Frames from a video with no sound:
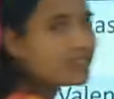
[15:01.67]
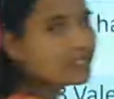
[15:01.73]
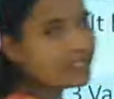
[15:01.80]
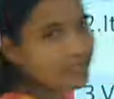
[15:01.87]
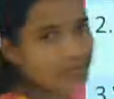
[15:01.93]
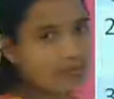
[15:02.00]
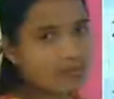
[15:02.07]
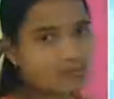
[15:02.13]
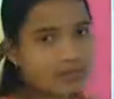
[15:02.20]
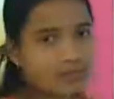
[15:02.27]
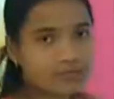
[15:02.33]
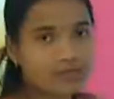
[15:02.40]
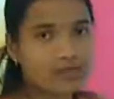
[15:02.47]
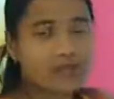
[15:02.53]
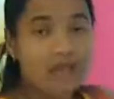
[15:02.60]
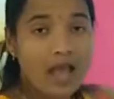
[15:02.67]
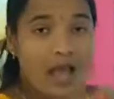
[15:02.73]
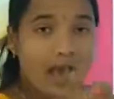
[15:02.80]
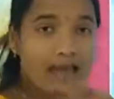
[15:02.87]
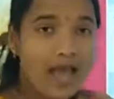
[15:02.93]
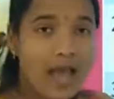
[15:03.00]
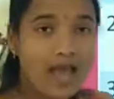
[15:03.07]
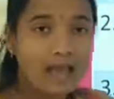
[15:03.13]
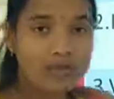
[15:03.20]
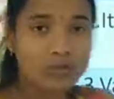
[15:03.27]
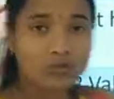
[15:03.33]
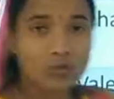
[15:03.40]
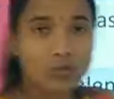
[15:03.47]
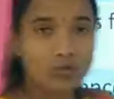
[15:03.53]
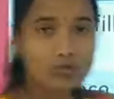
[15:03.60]
itself. An
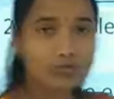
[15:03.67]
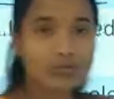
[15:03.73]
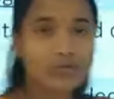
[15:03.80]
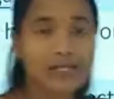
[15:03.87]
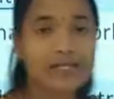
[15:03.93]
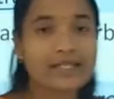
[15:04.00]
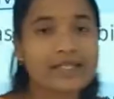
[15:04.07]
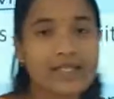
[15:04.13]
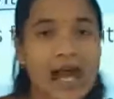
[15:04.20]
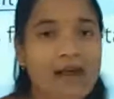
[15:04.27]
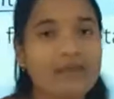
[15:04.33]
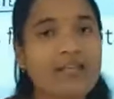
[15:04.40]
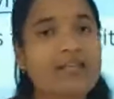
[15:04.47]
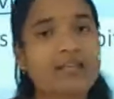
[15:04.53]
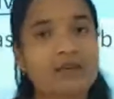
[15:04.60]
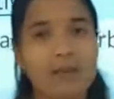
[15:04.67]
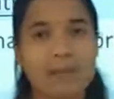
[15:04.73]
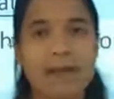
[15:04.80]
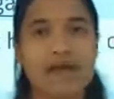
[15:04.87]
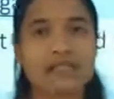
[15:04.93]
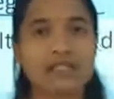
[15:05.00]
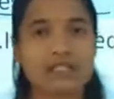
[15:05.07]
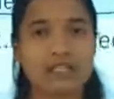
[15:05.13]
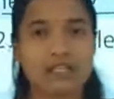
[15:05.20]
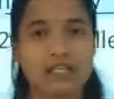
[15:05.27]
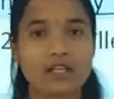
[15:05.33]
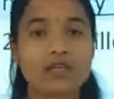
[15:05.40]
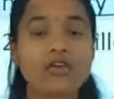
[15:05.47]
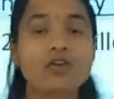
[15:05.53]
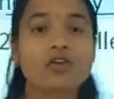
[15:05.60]
atom, it is having a
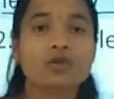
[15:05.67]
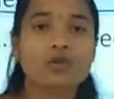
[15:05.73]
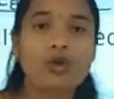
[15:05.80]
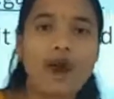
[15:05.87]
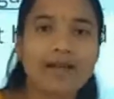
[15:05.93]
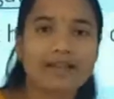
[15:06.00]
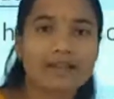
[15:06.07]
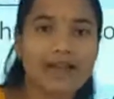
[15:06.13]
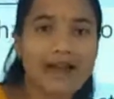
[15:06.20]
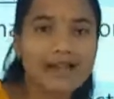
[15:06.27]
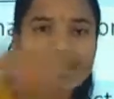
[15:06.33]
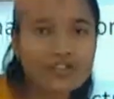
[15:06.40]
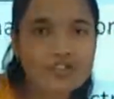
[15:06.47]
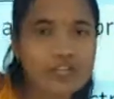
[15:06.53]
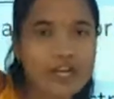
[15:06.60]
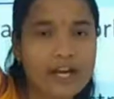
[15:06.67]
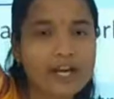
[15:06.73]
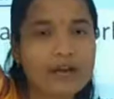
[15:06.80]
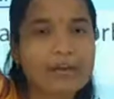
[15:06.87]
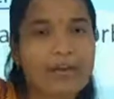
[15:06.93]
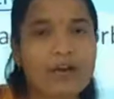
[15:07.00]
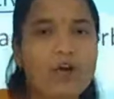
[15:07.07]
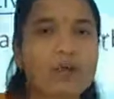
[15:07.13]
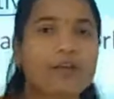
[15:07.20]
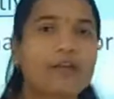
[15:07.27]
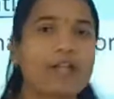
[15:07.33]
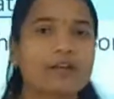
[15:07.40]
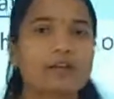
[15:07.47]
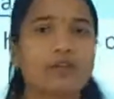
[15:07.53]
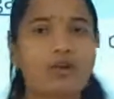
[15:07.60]
capacity to attract the shared pair of
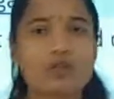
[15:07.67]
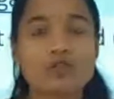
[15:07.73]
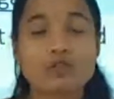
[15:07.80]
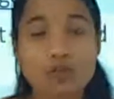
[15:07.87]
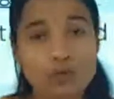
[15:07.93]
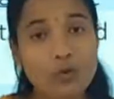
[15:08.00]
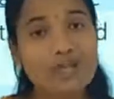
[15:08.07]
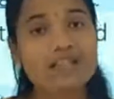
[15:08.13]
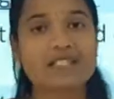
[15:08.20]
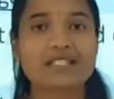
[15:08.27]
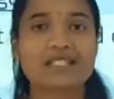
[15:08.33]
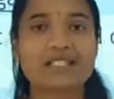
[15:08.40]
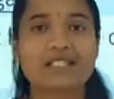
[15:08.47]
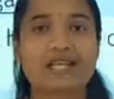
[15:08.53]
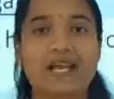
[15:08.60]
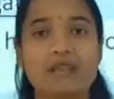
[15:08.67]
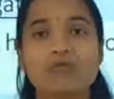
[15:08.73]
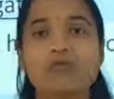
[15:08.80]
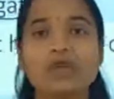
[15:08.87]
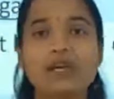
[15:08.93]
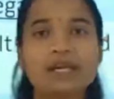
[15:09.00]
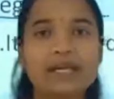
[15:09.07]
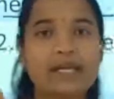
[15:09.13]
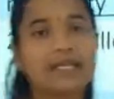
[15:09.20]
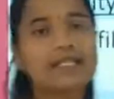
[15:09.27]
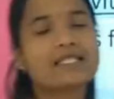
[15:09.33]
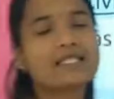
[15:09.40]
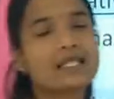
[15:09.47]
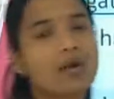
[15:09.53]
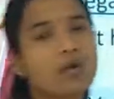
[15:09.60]
electrons towards itself. It
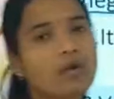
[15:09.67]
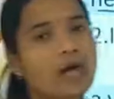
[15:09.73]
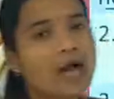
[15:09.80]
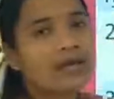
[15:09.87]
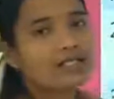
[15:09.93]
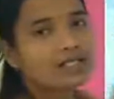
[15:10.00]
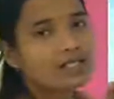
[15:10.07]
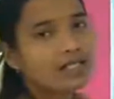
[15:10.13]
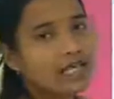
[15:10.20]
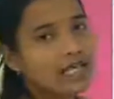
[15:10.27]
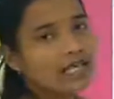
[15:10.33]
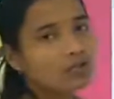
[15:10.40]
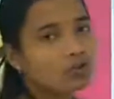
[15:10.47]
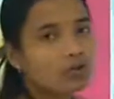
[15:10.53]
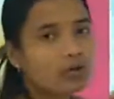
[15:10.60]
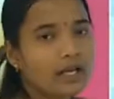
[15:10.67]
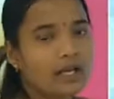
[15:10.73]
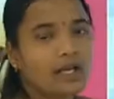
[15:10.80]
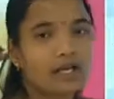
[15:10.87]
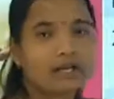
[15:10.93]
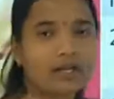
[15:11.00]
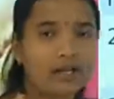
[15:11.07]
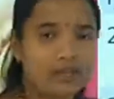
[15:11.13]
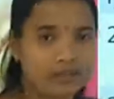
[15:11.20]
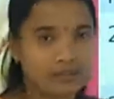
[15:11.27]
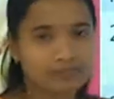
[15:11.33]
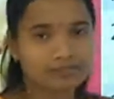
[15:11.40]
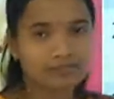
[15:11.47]
is known as the electronegativity.